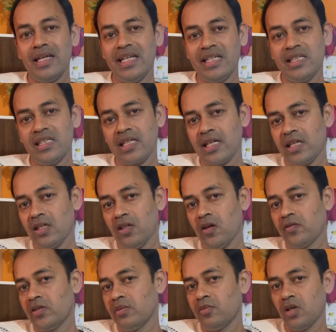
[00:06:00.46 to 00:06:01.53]
integrity
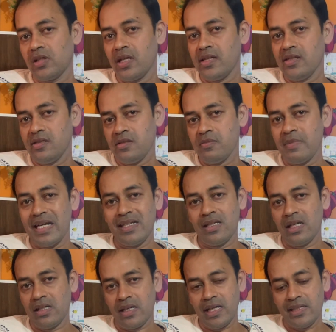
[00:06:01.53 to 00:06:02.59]
of the model is
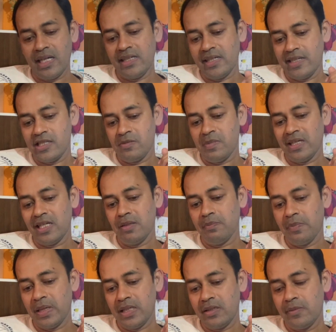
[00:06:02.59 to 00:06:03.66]
maintained, right? Entity is maintained,
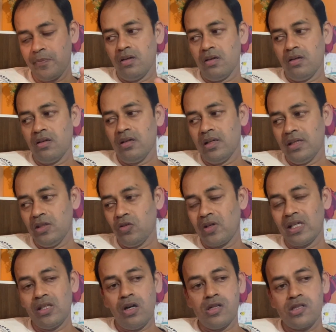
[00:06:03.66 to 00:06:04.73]
but you
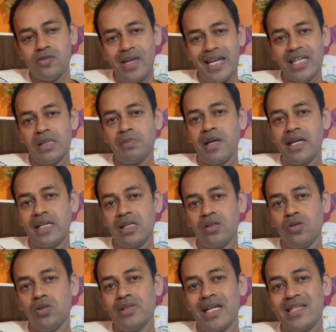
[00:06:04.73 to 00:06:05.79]
can also end up writing
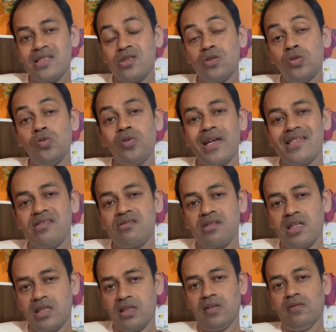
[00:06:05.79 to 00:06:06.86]
code that is too
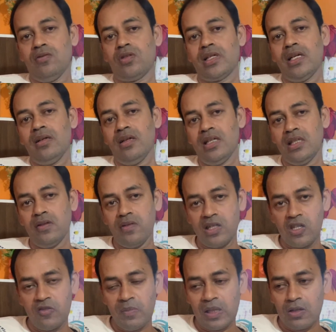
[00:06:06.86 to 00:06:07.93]
restrictive, okay? In the world
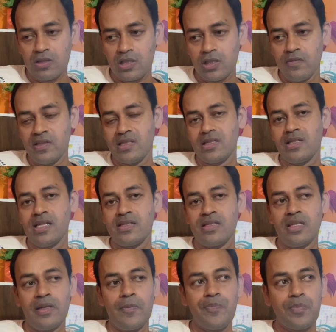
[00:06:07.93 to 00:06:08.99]
of microservices, let's
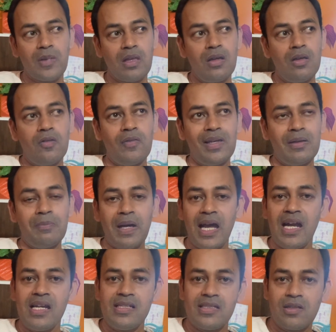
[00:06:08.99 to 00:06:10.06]
say, where
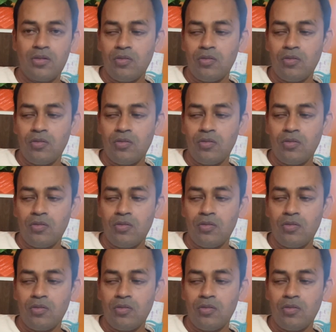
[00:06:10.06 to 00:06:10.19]
brands,